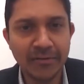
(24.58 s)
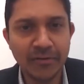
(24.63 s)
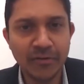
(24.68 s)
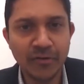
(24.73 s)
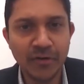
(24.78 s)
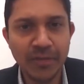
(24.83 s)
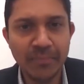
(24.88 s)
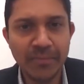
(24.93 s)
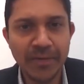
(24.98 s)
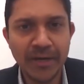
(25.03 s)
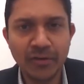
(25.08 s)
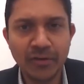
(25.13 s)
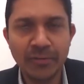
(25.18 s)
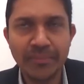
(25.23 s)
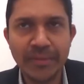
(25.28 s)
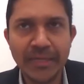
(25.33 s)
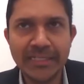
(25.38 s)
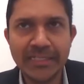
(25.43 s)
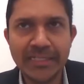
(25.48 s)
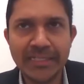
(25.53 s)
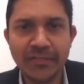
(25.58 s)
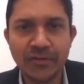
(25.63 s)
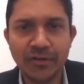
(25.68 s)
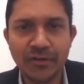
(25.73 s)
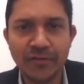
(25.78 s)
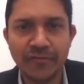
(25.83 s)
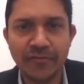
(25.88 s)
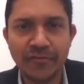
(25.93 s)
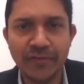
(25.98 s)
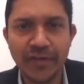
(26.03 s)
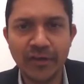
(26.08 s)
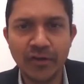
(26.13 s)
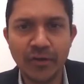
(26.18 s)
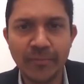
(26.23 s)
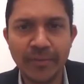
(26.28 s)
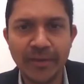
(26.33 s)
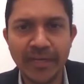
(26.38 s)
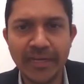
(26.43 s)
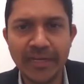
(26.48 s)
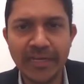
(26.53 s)
Going back to the basics of
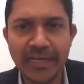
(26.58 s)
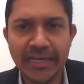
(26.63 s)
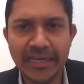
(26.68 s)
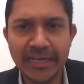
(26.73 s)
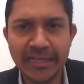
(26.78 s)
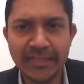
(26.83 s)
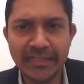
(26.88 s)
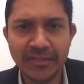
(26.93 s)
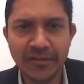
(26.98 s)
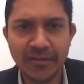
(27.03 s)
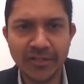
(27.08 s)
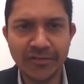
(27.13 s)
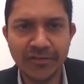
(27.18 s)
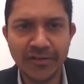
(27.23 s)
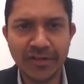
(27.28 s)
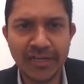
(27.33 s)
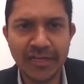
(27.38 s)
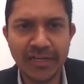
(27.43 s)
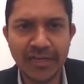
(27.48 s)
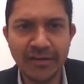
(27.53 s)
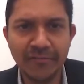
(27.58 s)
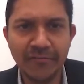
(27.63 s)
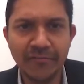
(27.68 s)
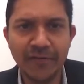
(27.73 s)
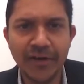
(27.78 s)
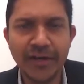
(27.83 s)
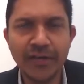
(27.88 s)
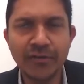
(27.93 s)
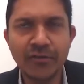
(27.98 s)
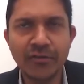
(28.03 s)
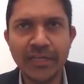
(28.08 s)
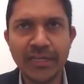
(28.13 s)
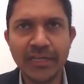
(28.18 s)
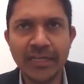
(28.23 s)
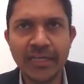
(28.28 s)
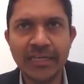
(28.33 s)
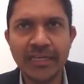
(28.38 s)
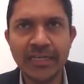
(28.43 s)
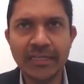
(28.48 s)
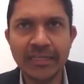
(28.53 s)
economic indicators in Australia, what do you
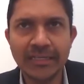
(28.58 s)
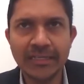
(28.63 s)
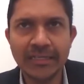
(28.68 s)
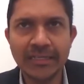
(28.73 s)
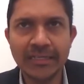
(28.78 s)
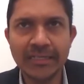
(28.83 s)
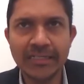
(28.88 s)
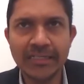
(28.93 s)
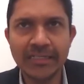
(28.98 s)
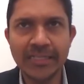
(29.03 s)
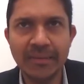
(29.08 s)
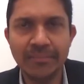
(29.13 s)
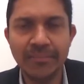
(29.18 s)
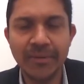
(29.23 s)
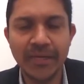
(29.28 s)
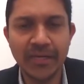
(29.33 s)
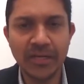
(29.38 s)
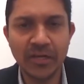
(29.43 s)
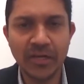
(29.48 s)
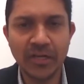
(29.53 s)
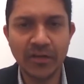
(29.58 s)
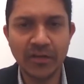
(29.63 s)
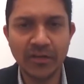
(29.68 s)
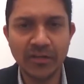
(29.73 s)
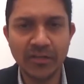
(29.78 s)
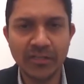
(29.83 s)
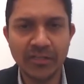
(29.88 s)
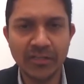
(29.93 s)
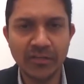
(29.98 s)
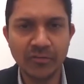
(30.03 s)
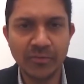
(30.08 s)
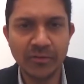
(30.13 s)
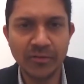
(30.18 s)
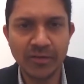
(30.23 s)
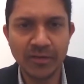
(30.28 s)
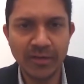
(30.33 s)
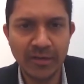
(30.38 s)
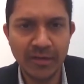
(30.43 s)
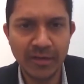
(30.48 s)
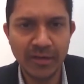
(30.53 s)
think the CPI or Consumer
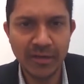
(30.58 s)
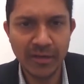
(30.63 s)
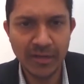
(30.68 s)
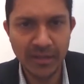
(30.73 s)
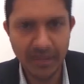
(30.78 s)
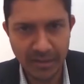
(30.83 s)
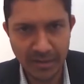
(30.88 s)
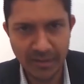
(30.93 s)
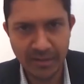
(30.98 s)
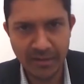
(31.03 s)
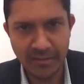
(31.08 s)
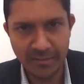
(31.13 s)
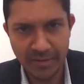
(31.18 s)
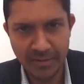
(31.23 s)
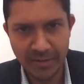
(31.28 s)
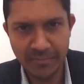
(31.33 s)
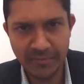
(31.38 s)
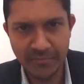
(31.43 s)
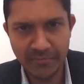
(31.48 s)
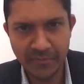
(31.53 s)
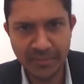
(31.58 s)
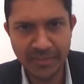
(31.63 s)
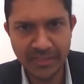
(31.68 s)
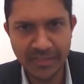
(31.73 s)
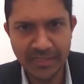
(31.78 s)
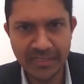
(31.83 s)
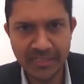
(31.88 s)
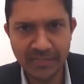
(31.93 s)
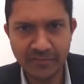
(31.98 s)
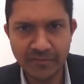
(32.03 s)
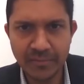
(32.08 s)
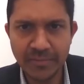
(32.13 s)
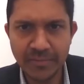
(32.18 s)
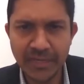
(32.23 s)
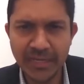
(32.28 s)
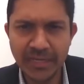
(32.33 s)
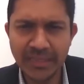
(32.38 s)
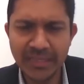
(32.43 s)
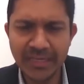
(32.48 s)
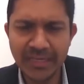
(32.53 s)
Performance Index will
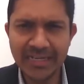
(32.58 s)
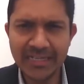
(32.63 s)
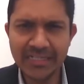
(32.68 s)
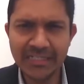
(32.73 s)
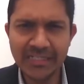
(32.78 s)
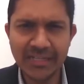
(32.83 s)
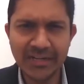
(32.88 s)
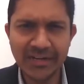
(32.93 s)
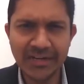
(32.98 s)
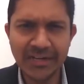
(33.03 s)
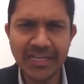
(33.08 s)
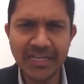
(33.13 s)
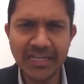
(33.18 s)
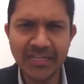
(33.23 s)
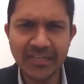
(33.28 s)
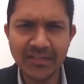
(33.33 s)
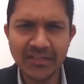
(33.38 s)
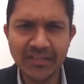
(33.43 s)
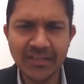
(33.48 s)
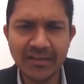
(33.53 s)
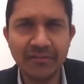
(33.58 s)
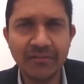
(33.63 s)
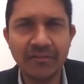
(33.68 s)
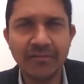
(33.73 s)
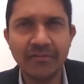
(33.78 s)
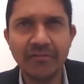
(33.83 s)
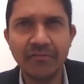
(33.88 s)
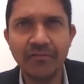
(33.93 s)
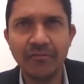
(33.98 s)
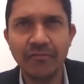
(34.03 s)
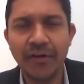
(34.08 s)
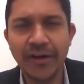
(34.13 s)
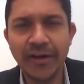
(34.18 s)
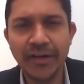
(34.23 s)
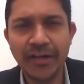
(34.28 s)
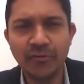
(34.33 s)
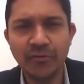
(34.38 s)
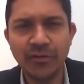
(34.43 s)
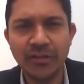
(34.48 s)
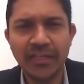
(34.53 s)
be in the next 3 years, and what
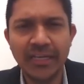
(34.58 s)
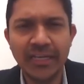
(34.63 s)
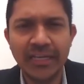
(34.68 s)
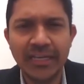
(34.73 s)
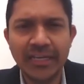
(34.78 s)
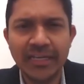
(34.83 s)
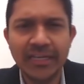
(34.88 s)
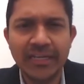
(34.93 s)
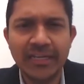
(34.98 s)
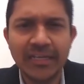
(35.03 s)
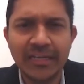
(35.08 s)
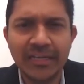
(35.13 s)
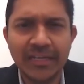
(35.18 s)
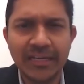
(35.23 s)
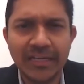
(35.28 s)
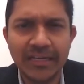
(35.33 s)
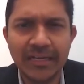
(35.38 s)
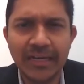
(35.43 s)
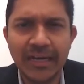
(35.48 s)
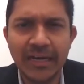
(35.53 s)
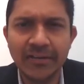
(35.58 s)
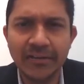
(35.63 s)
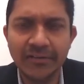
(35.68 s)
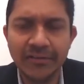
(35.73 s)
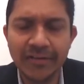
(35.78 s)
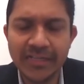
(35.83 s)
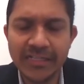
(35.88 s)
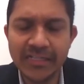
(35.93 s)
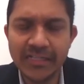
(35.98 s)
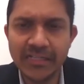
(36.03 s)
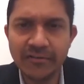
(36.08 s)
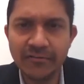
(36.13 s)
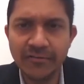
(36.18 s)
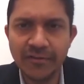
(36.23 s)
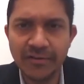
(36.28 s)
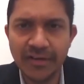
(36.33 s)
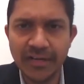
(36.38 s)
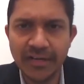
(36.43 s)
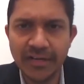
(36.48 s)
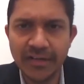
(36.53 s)
do you think are the reasons
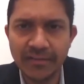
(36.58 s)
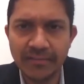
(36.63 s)
for it?